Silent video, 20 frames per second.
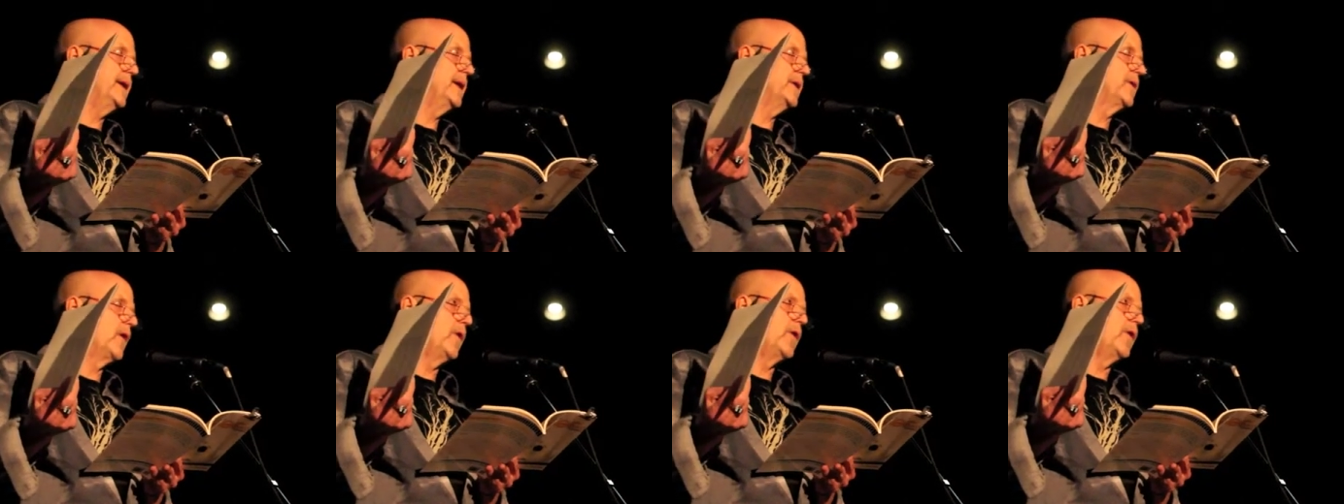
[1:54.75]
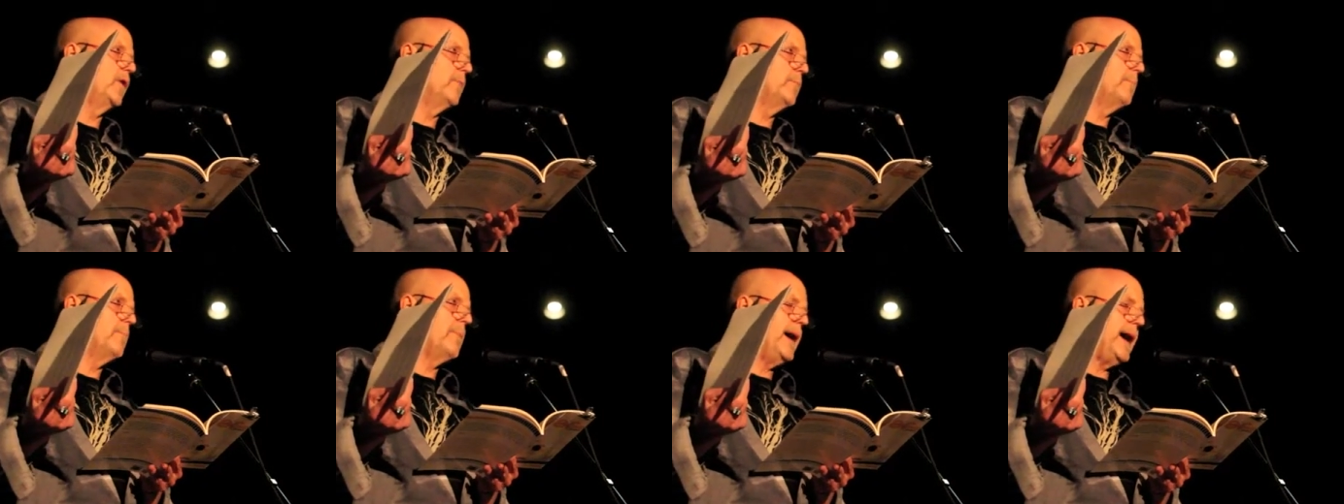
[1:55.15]
in all
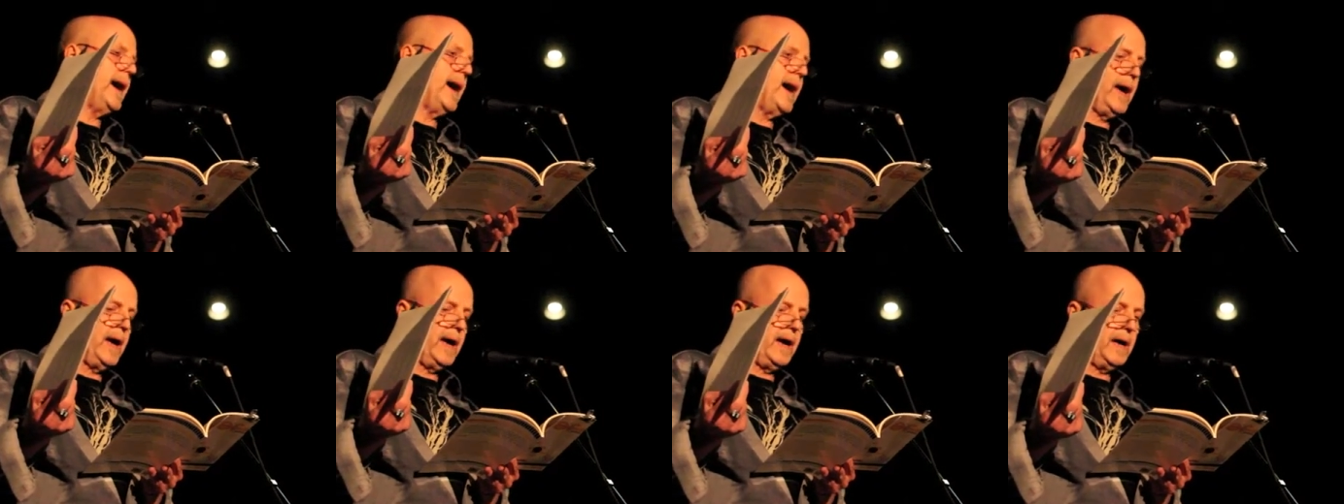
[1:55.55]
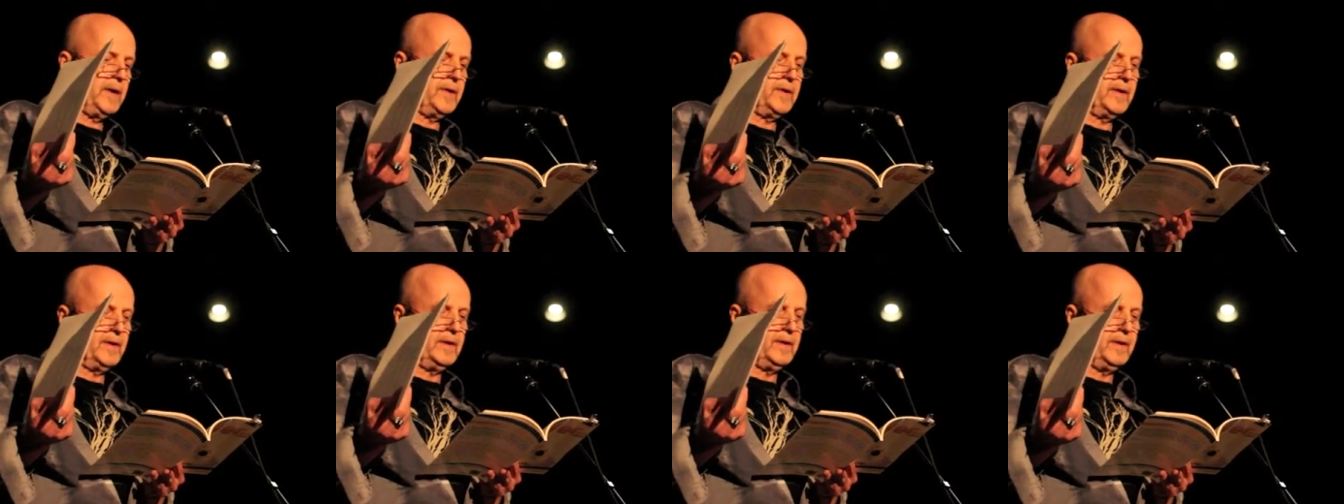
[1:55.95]
oh,
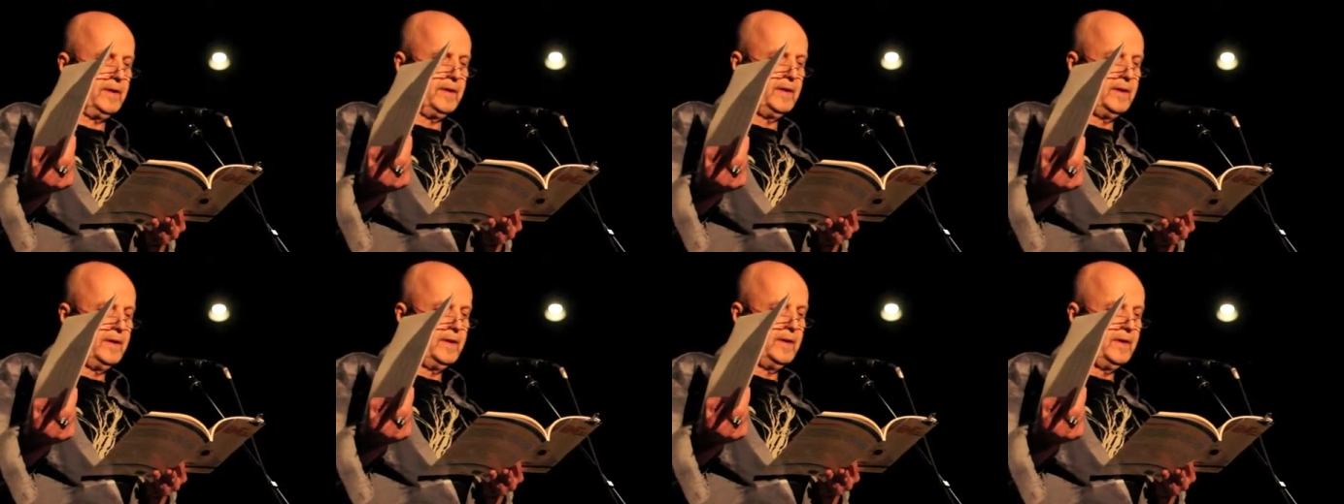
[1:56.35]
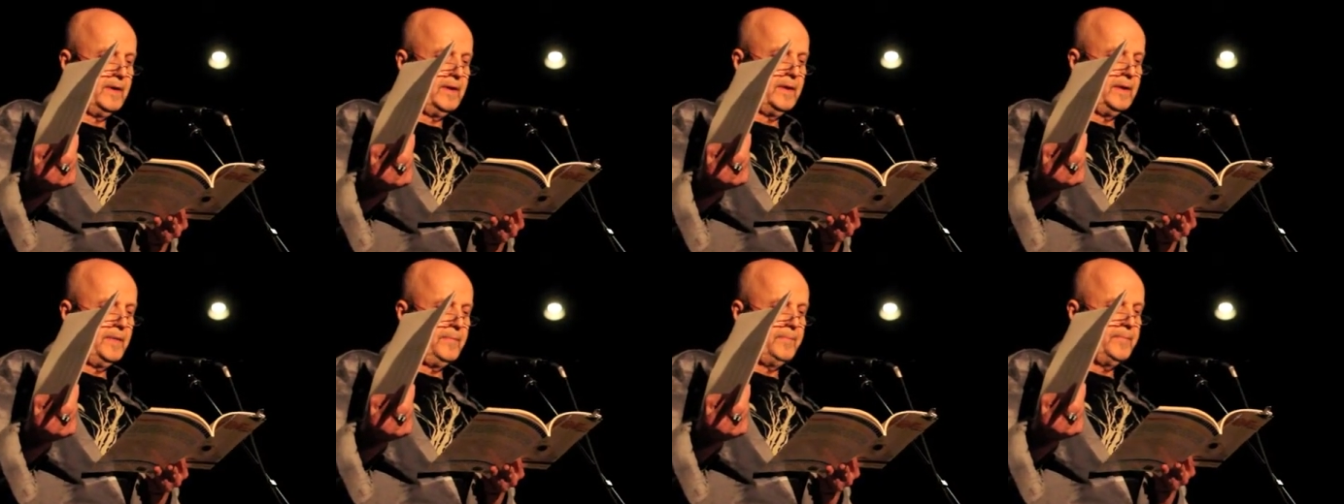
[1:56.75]
mad.
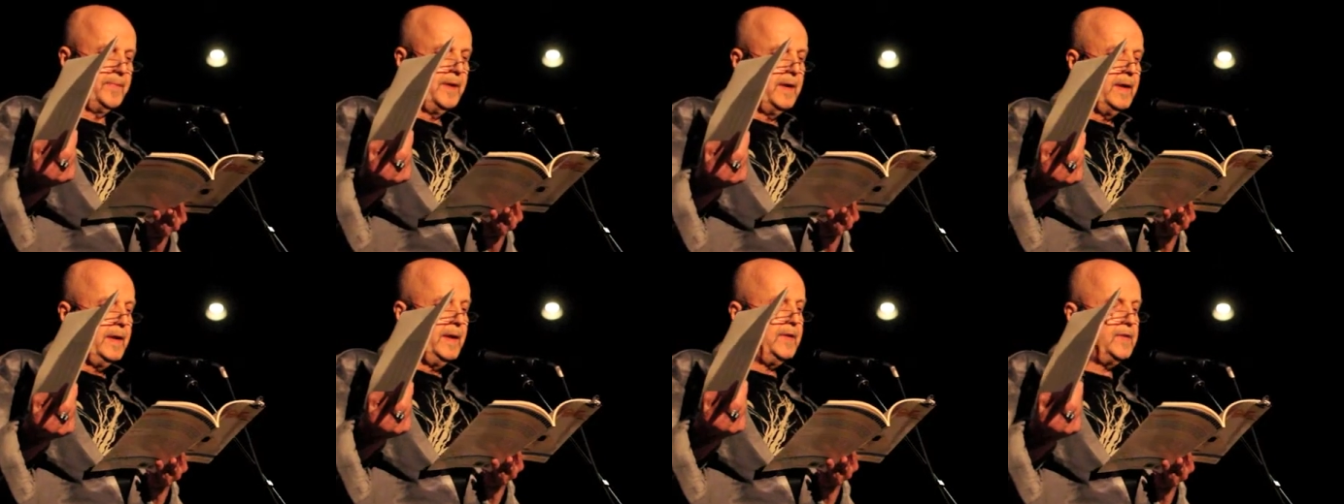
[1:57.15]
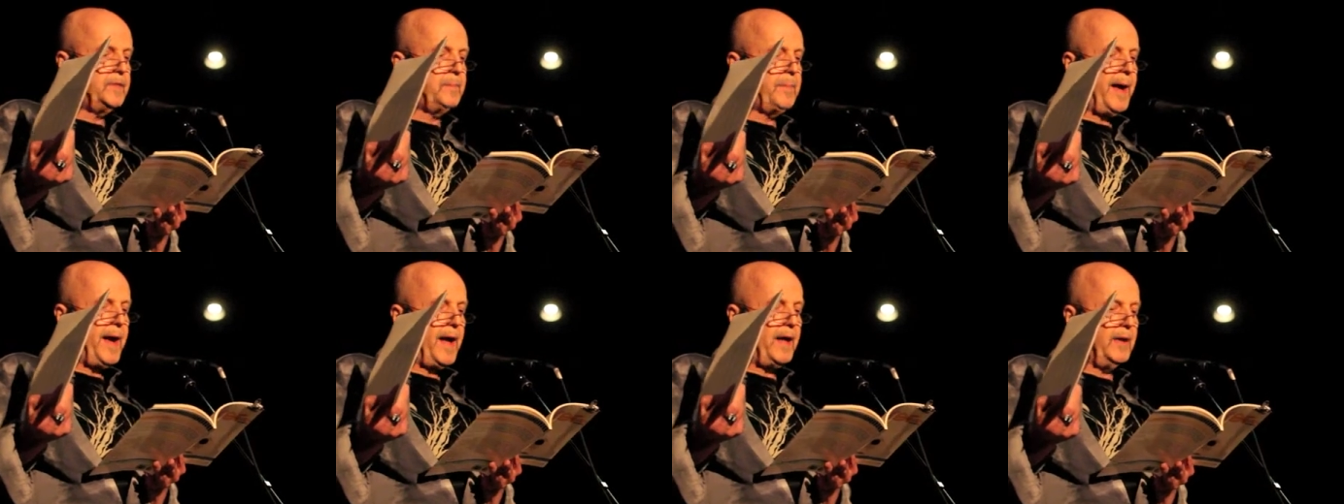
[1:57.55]

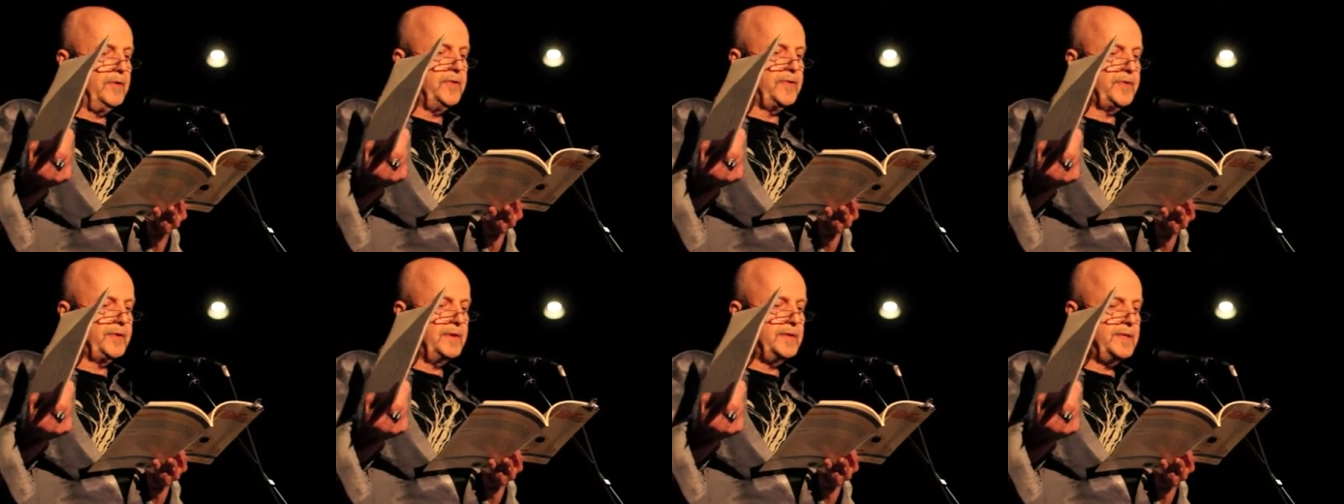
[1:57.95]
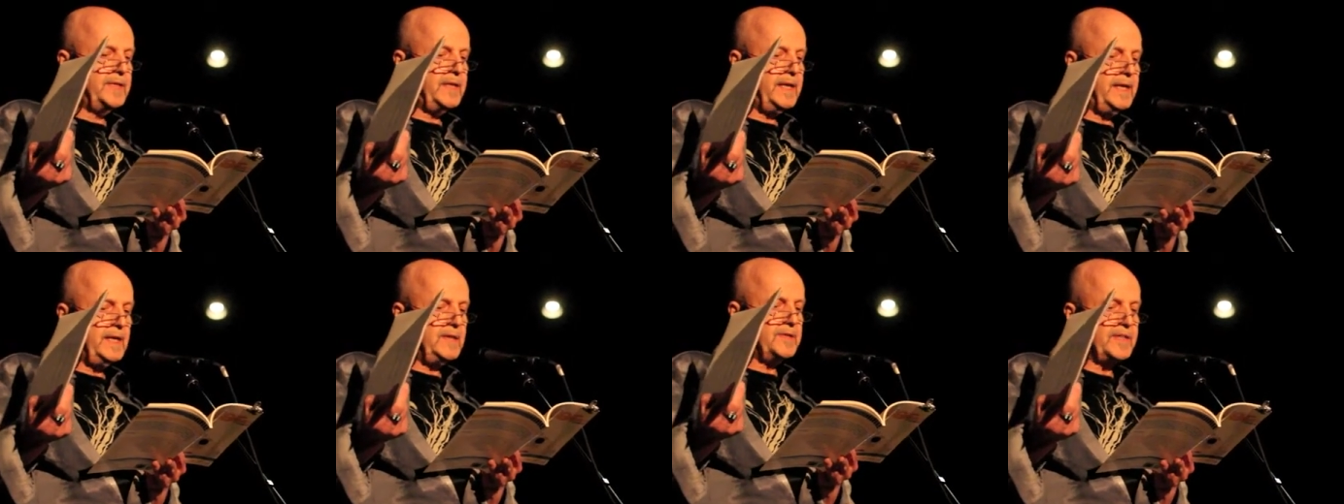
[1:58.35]
His pals could
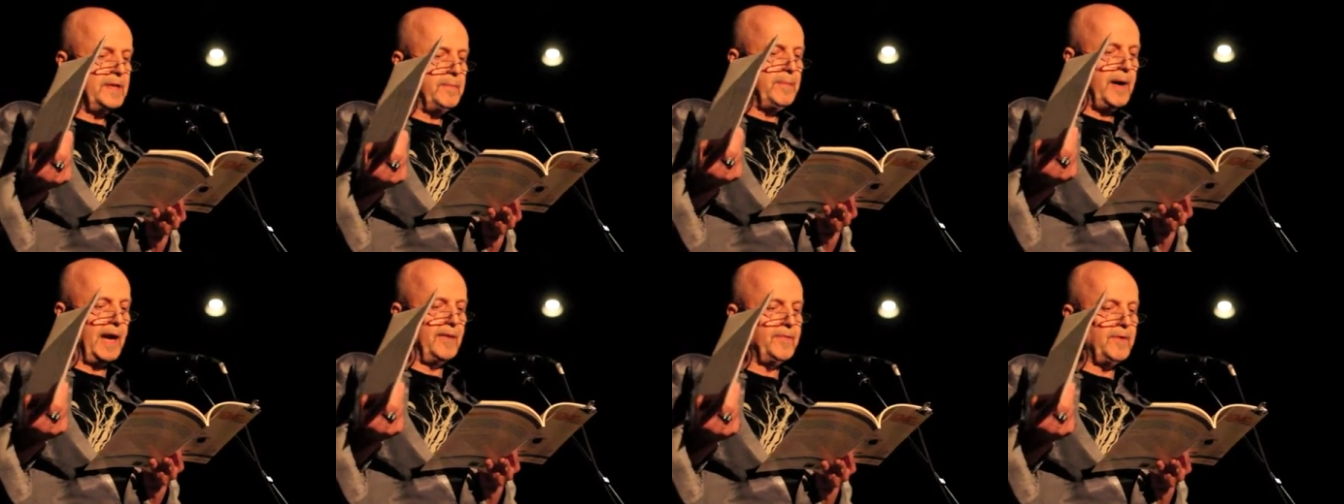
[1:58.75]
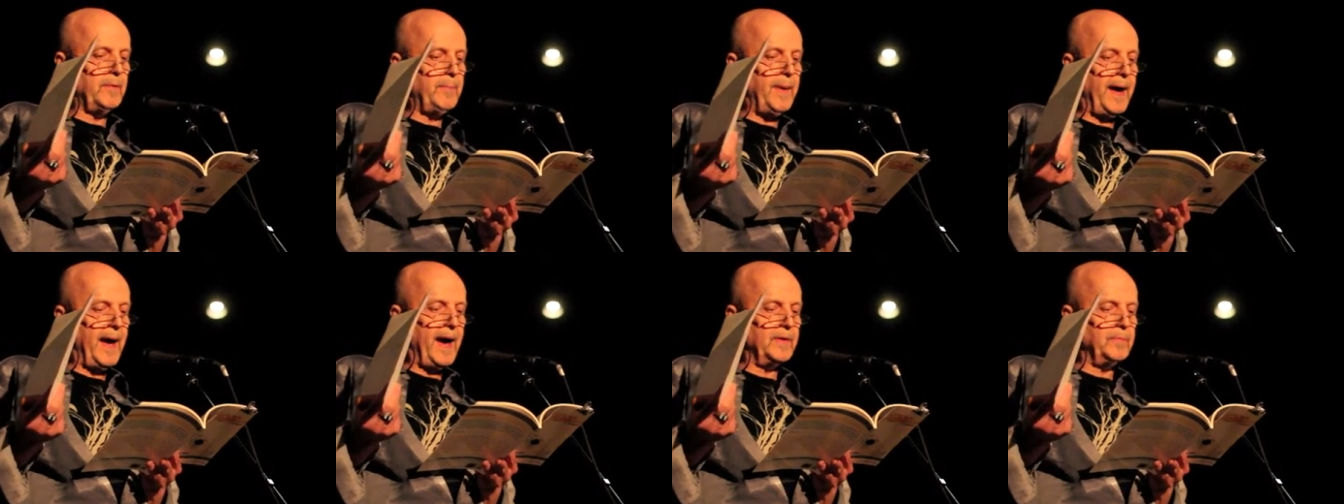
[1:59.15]
tease him out of
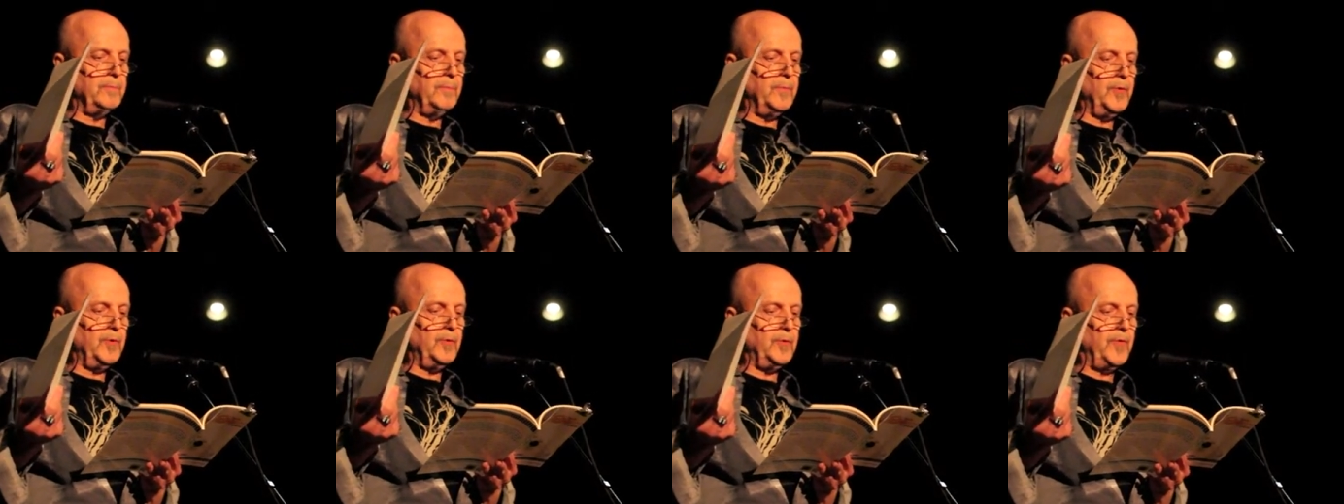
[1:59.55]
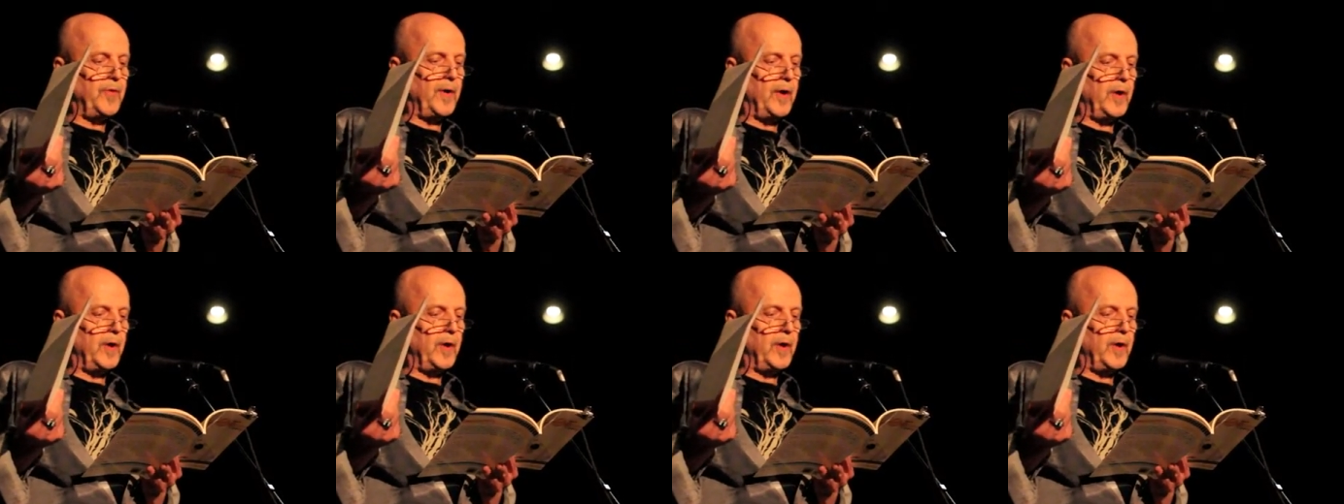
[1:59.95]
a bad mood,